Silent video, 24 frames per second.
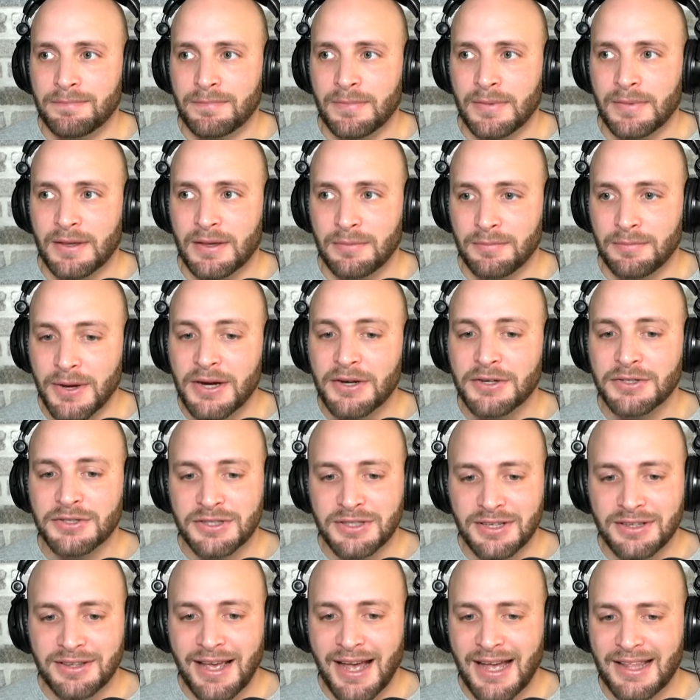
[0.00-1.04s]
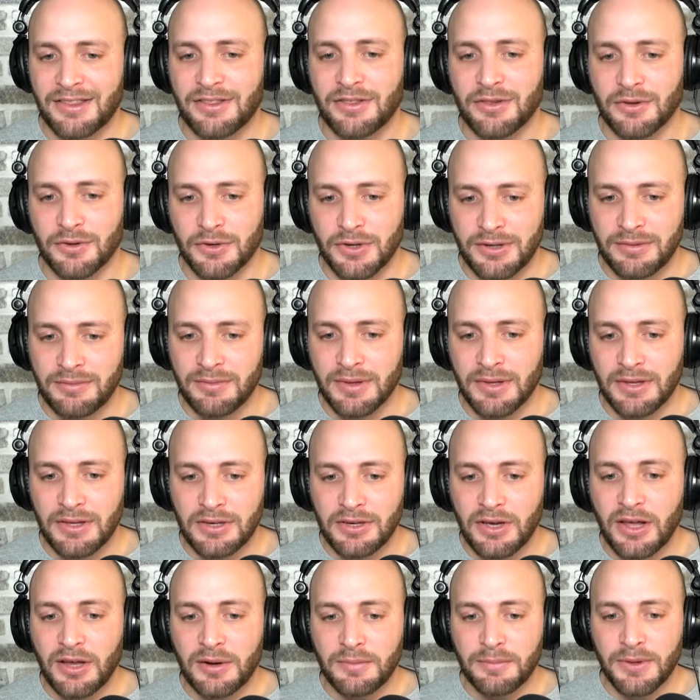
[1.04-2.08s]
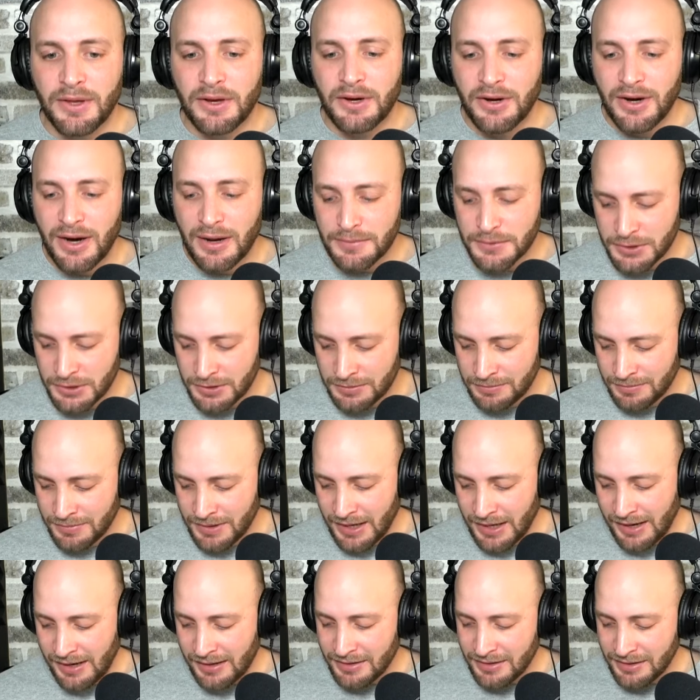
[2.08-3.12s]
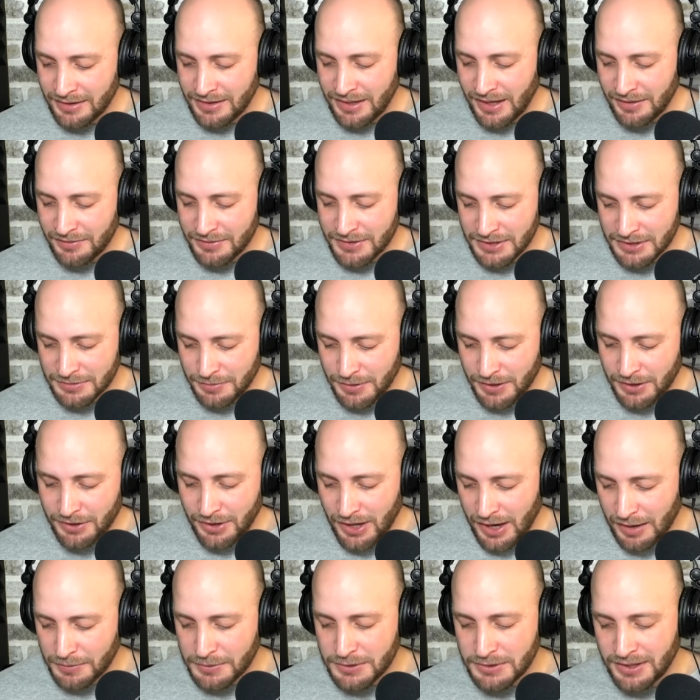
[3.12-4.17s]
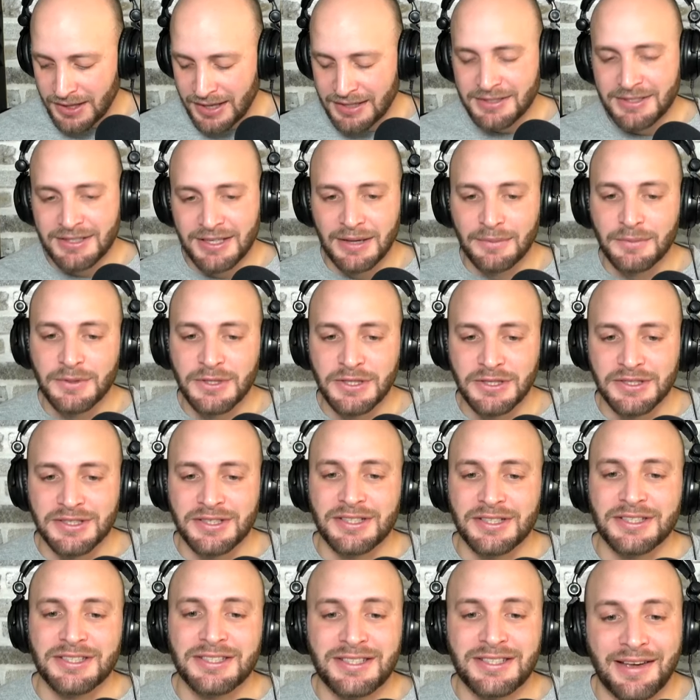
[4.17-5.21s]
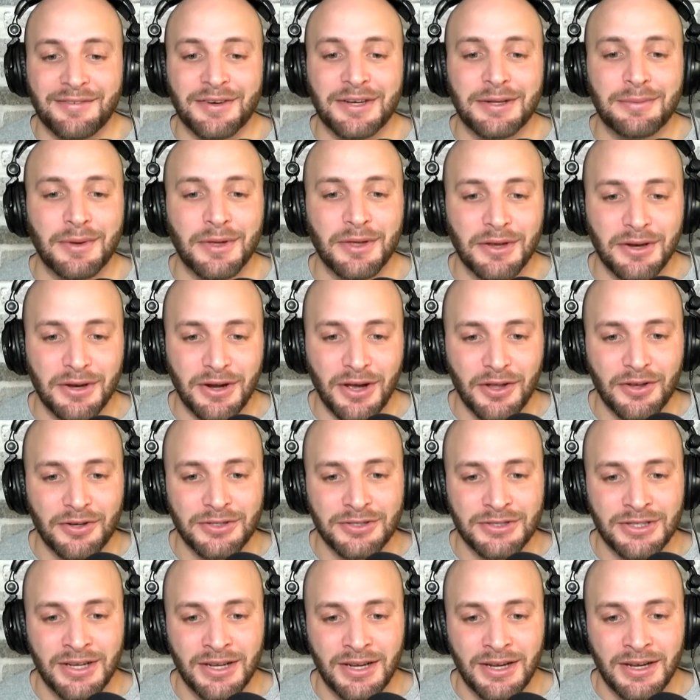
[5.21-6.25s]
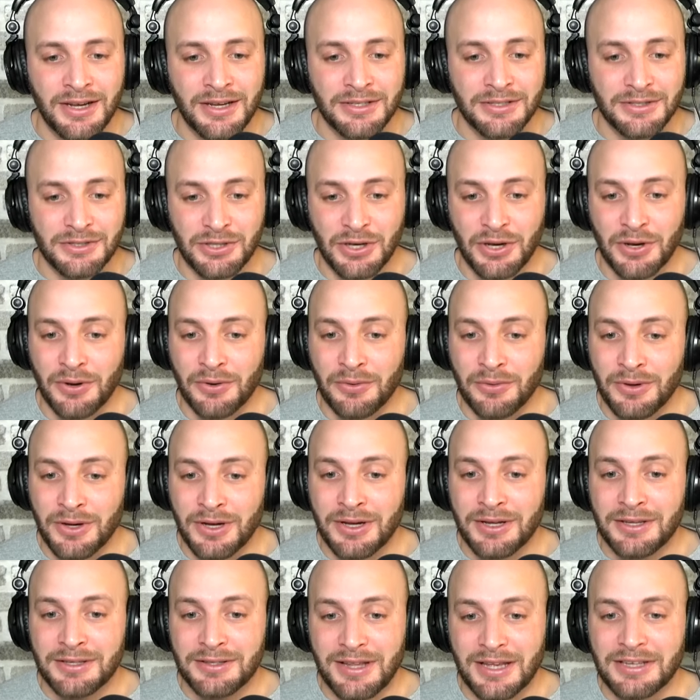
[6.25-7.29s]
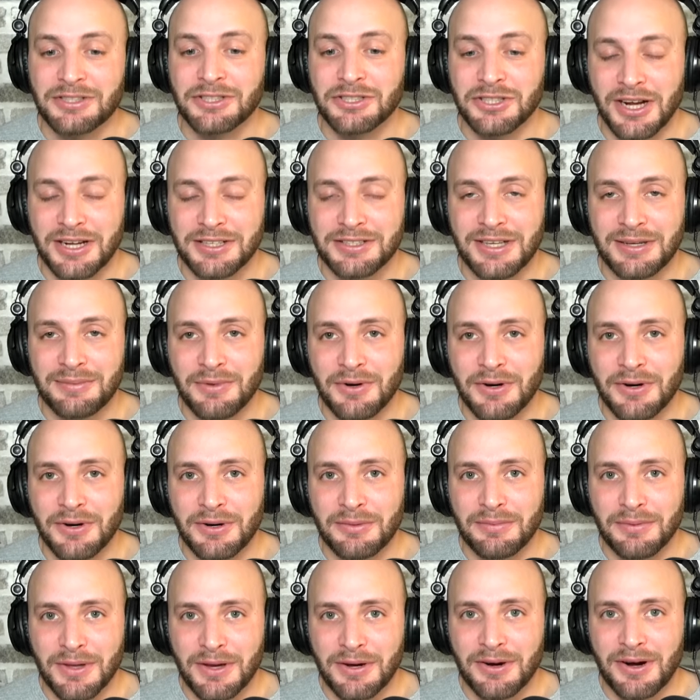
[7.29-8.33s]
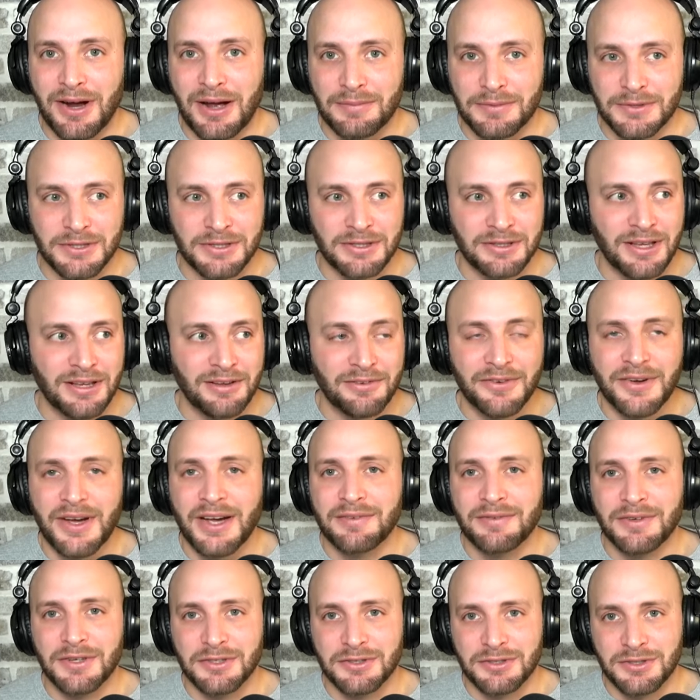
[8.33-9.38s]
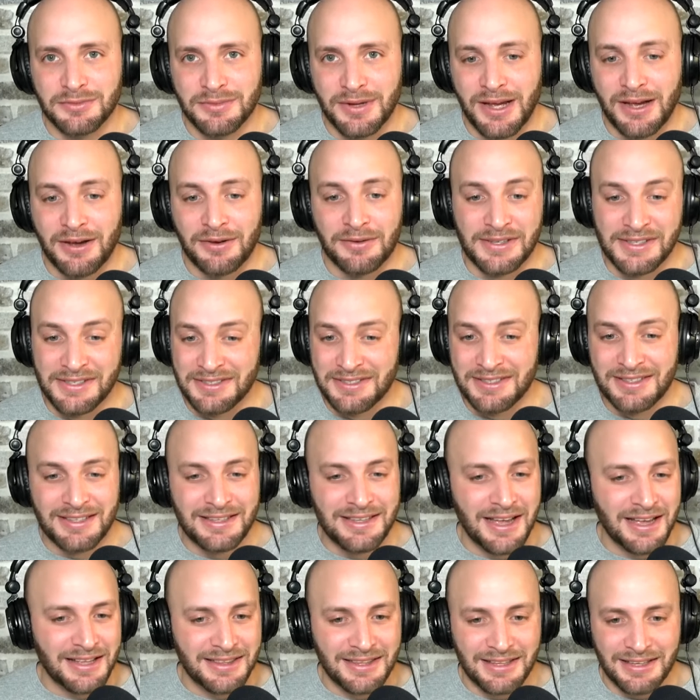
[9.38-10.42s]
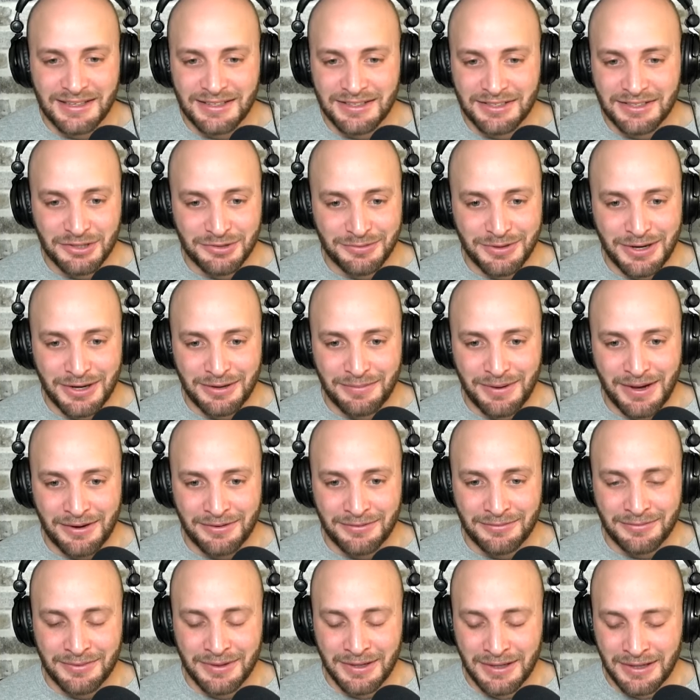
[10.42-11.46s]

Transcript: Comparison to that $30 million player option, Anthony Davis's player option that same season is $70 million. So that Dejounte Murray player option, like 5 years from now, is nothing to sweat about.